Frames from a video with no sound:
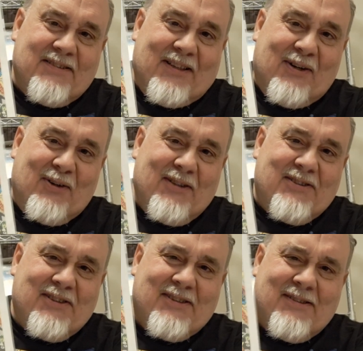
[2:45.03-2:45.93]
You know, it
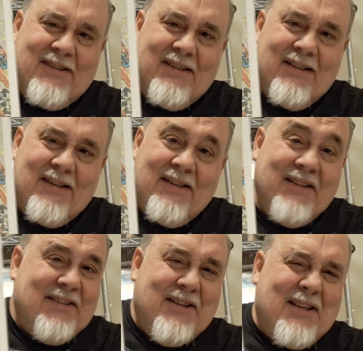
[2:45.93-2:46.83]
just
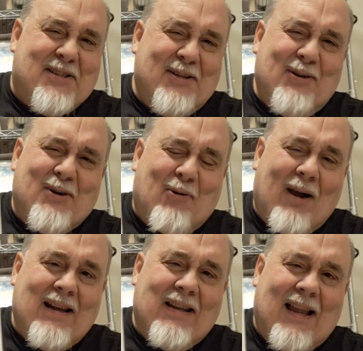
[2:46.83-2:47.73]
doesn't look
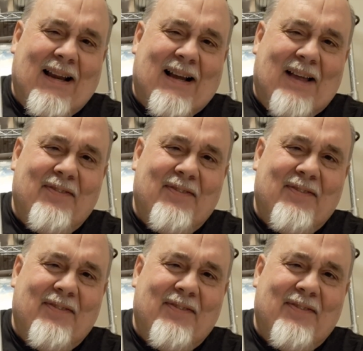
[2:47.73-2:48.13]
quite like